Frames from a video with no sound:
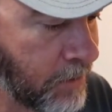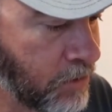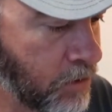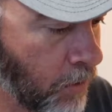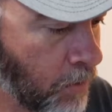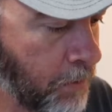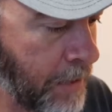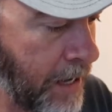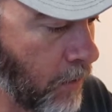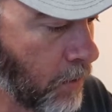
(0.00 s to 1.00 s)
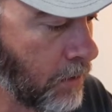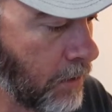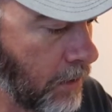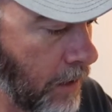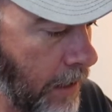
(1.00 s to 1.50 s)
solar power
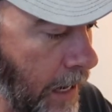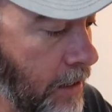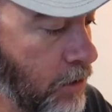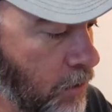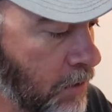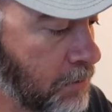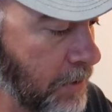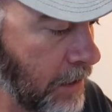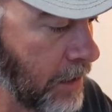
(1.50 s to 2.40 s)
and USB